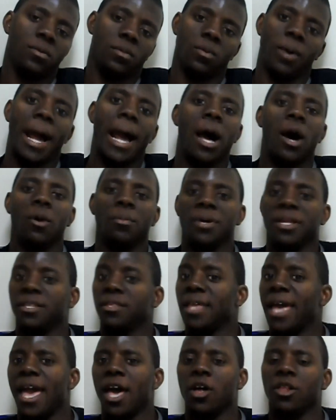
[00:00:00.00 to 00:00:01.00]
Wow, but
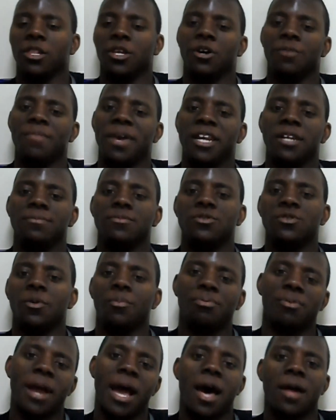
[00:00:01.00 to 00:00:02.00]
that hello made him so
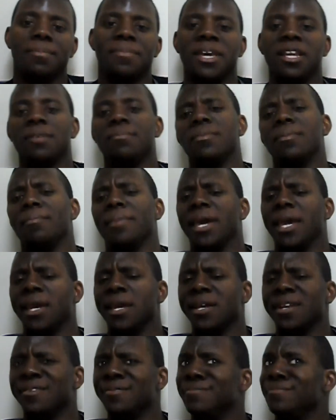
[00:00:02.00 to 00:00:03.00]
proud, made him a
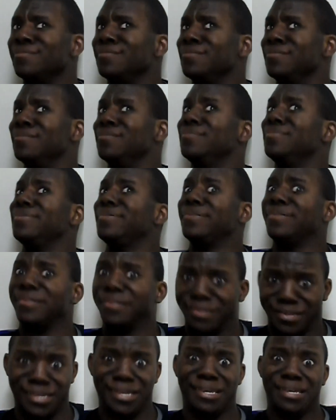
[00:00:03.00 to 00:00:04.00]
man.
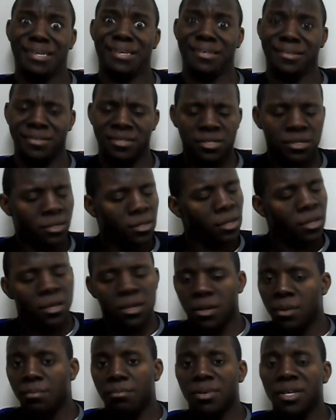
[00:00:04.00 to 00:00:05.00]
Please.
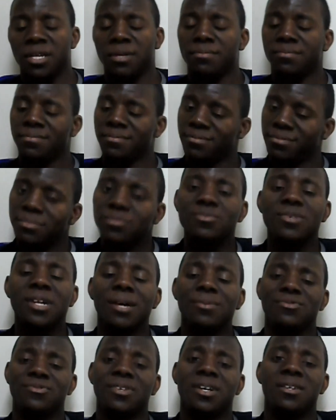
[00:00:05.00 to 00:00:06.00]
But what I
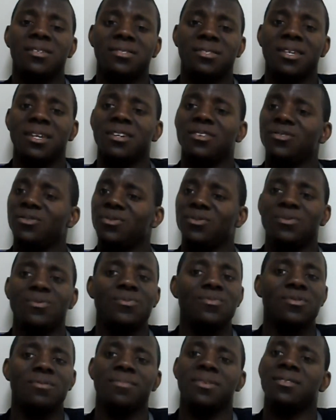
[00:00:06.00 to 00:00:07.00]
was trying to say, you
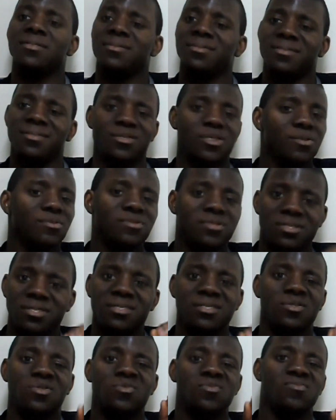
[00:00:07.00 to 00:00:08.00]
women, don't
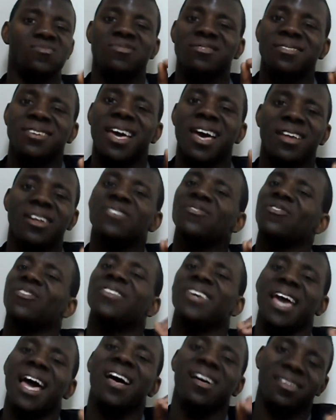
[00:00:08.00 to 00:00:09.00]
just look at us for
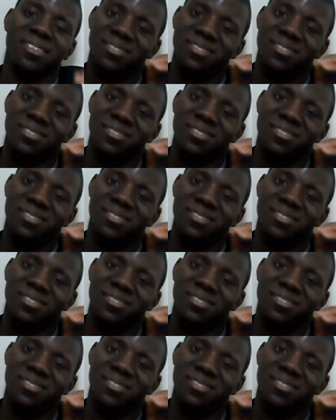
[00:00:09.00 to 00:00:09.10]
the...